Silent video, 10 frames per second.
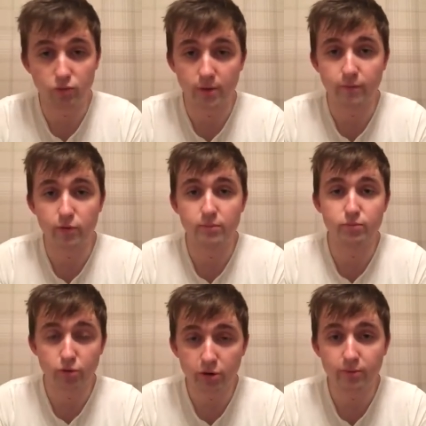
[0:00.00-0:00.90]
room for
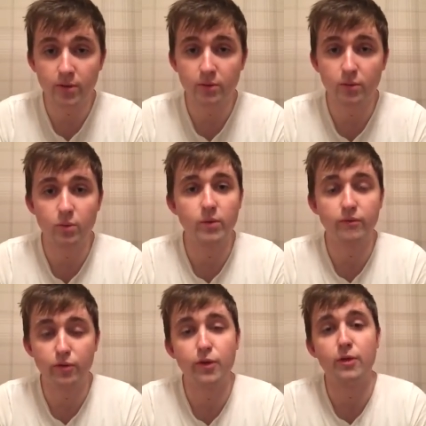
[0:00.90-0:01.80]
improvement
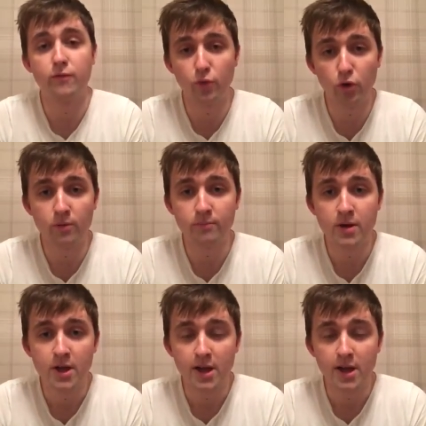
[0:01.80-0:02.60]
with the form